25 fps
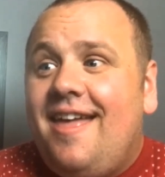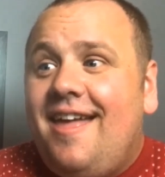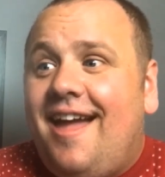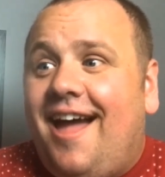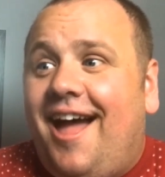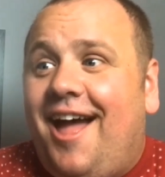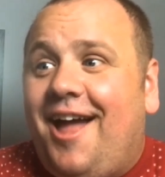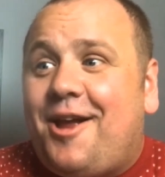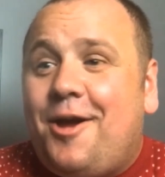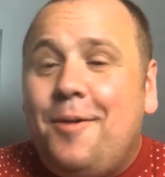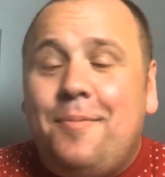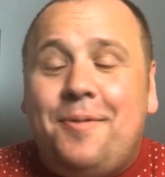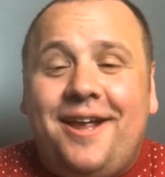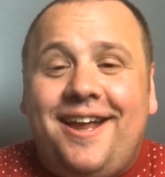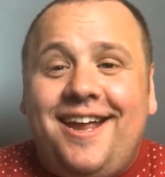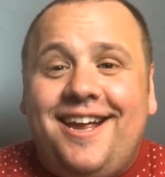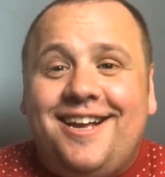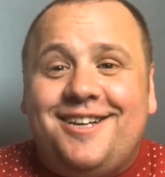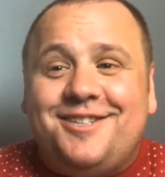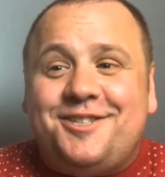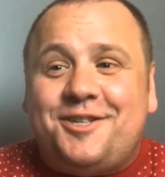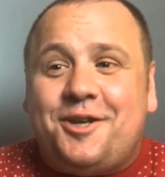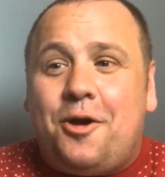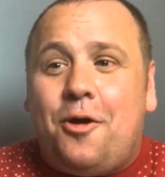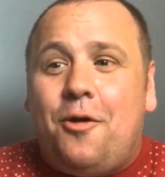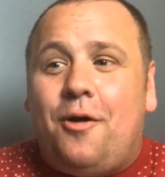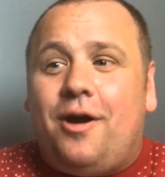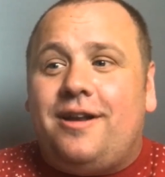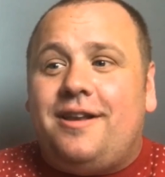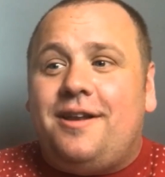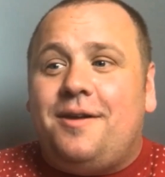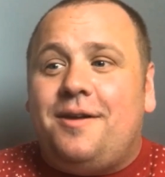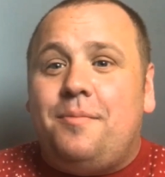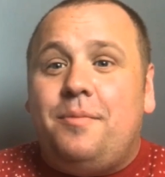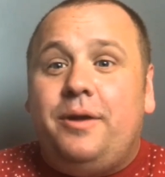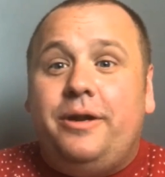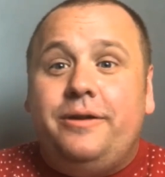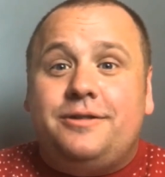A couple of years ago, I did
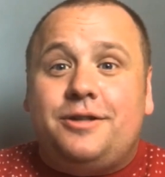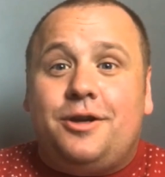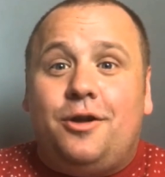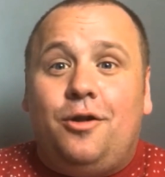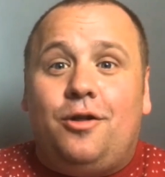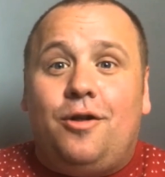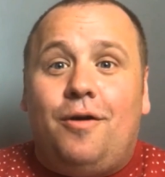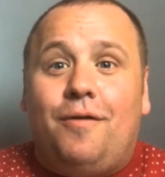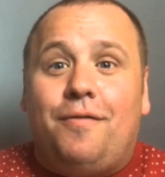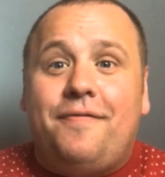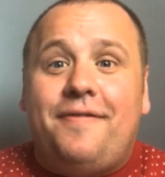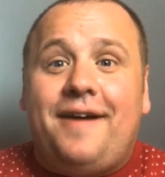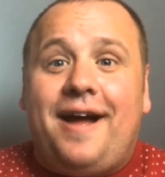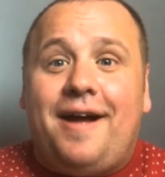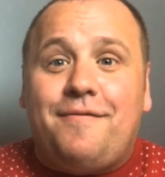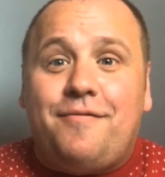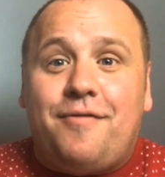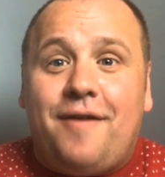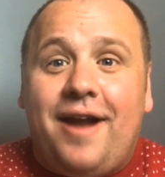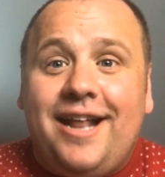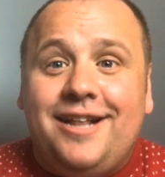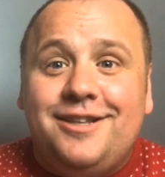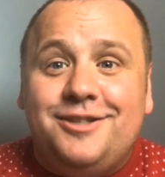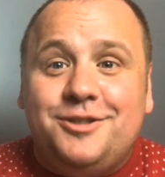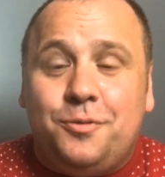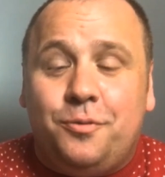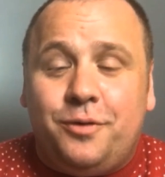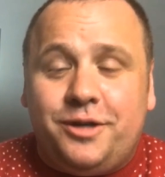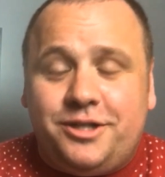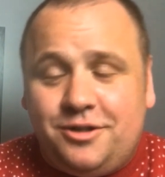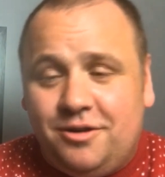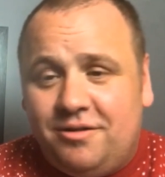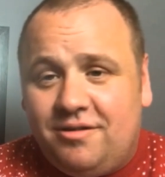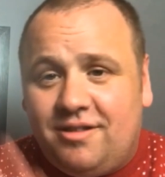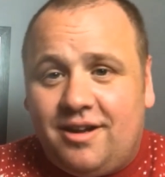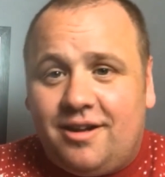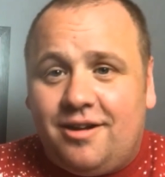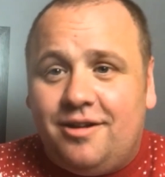a musical called Fat Friends, and we
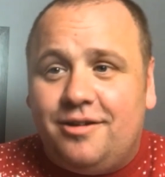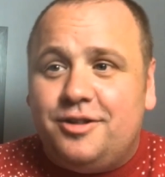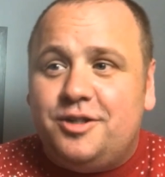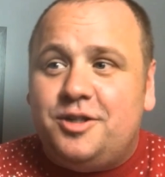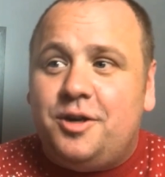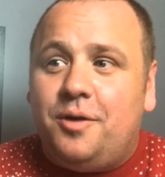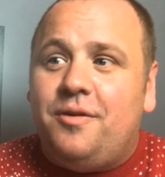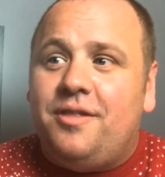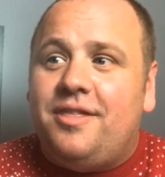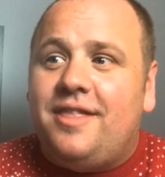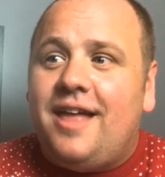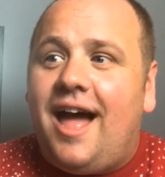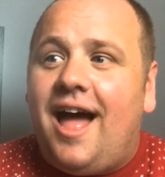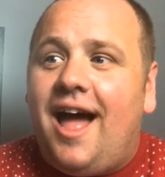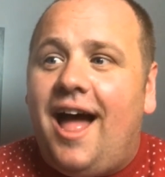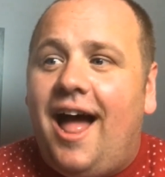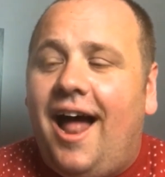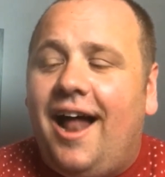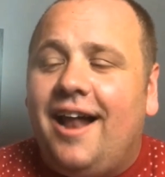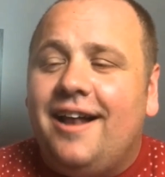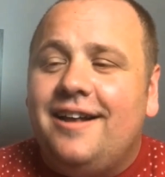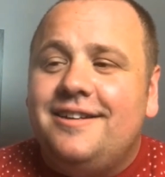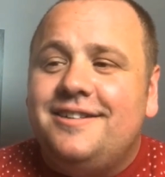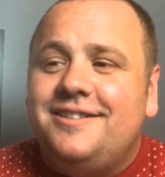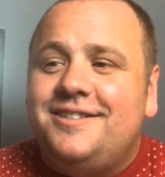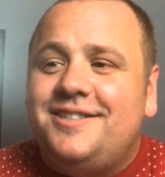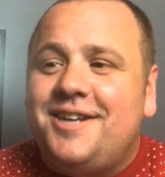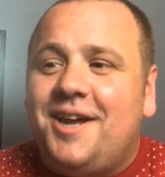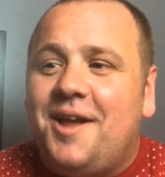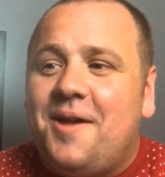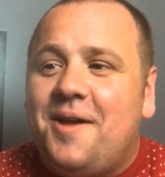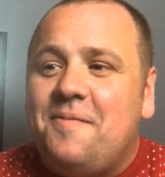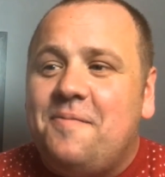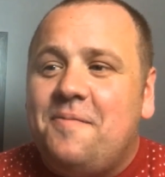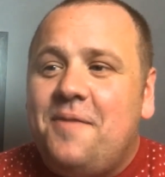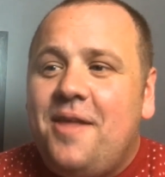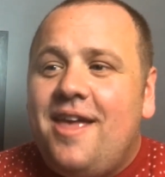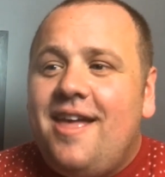toured the country with that.
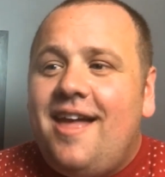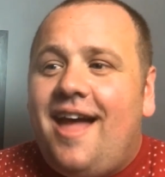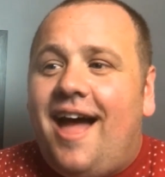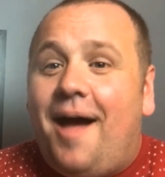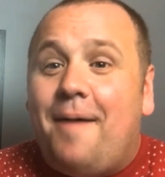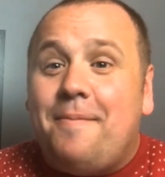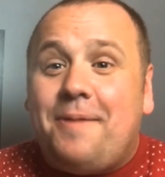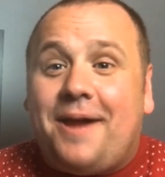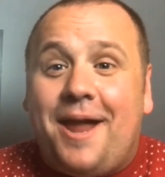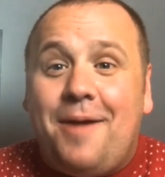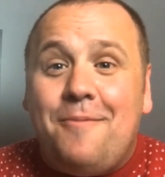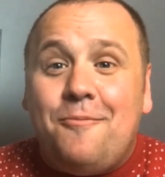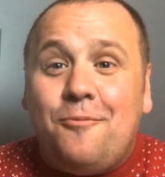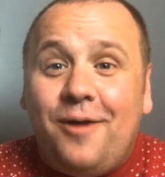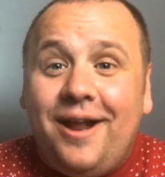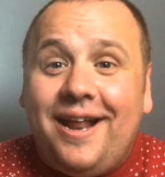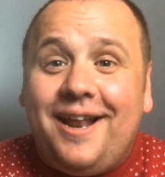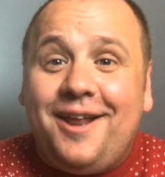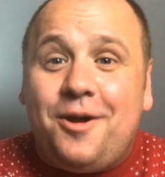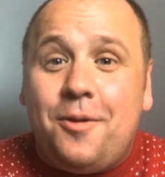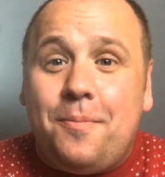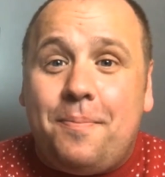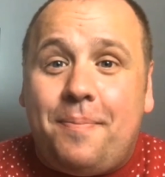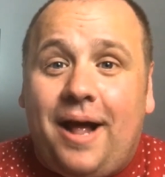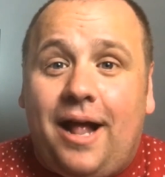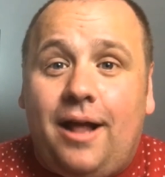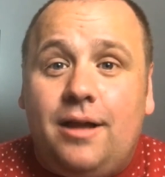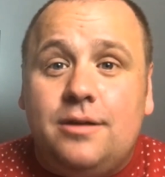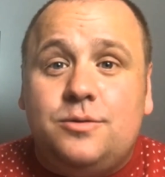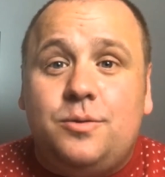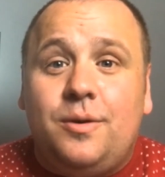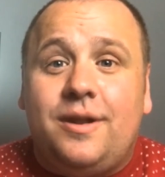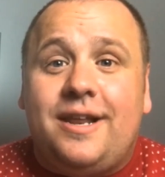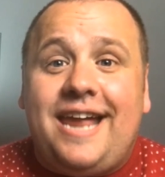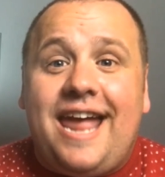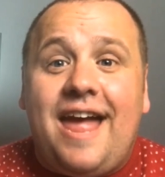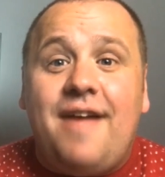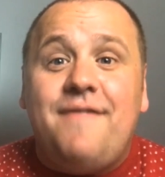And I became really good pals
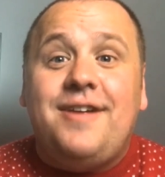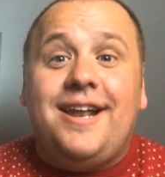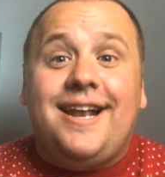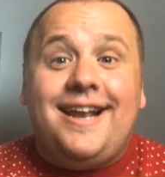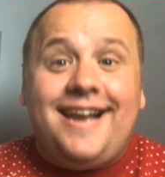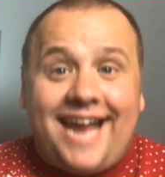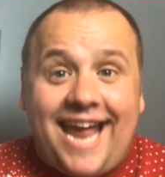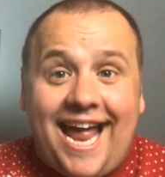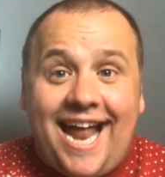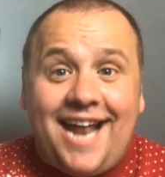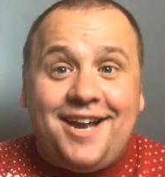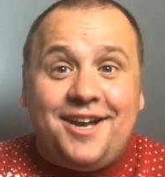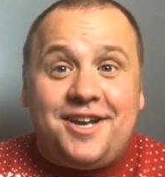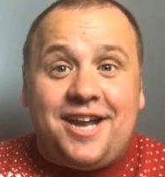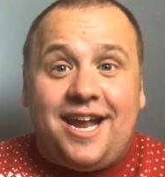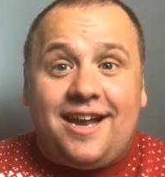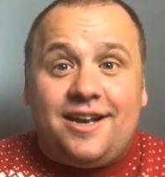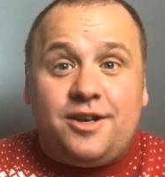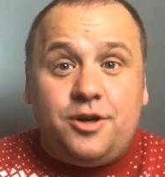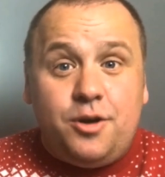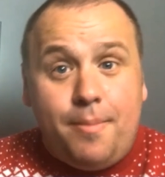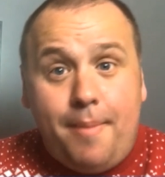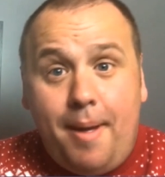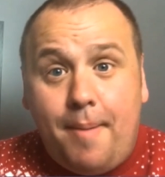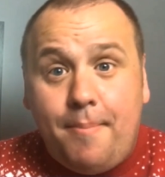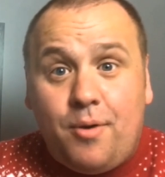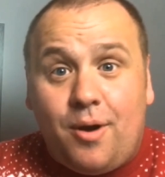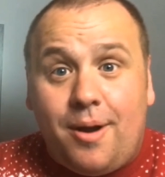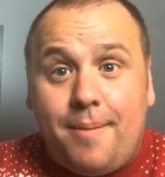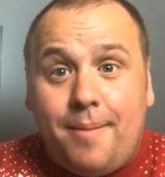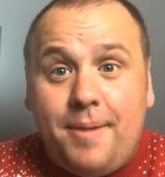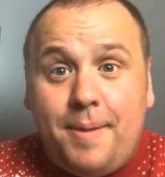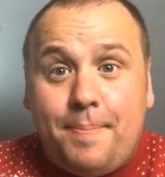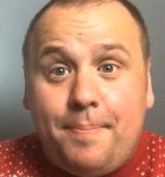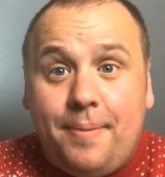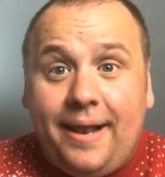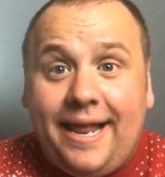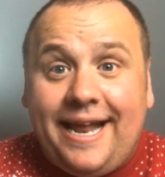with Kevin Kennedy. Do you remember him? He
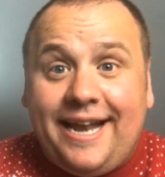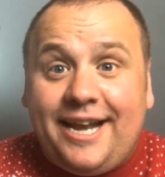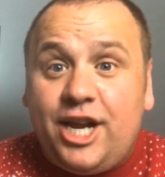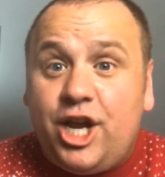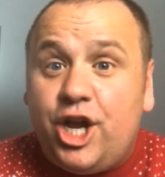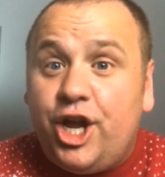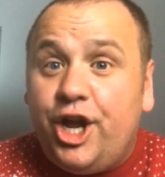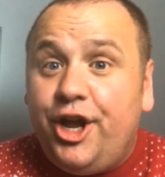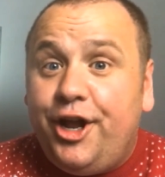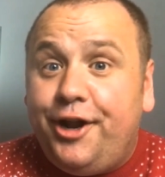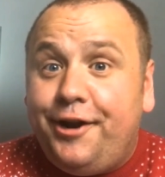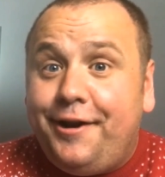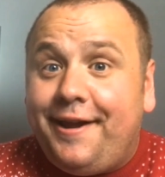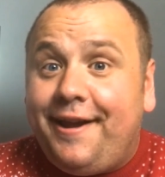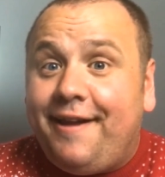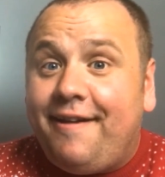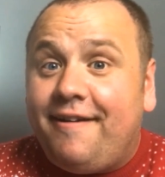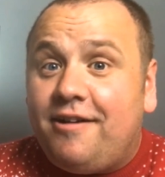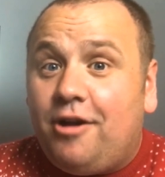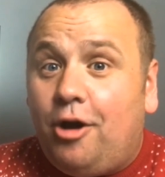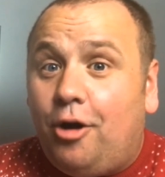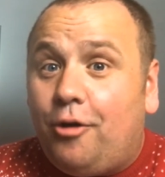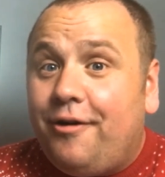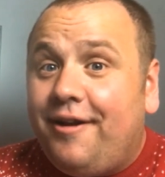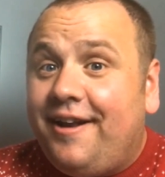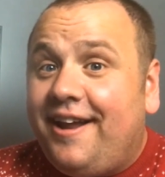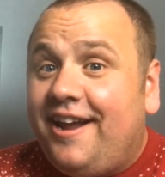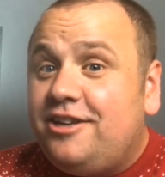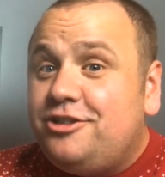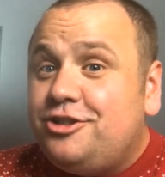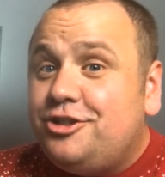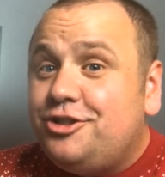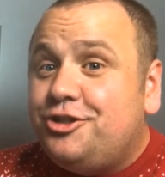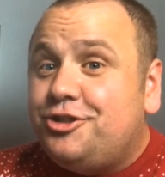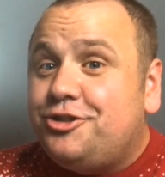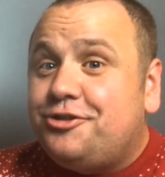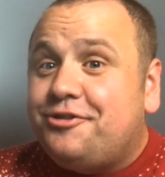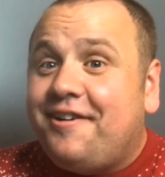played Curly in
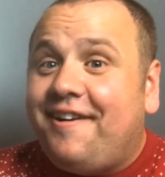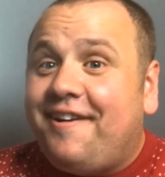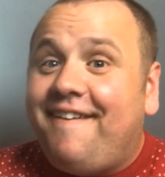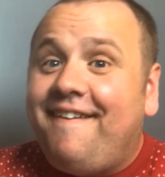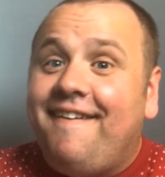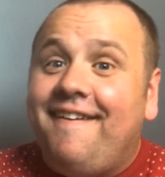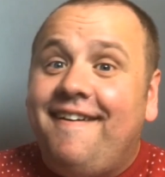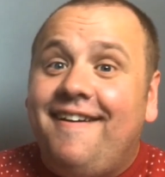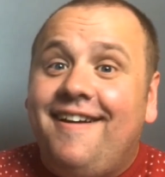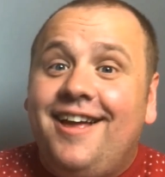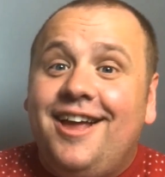Coronation Street.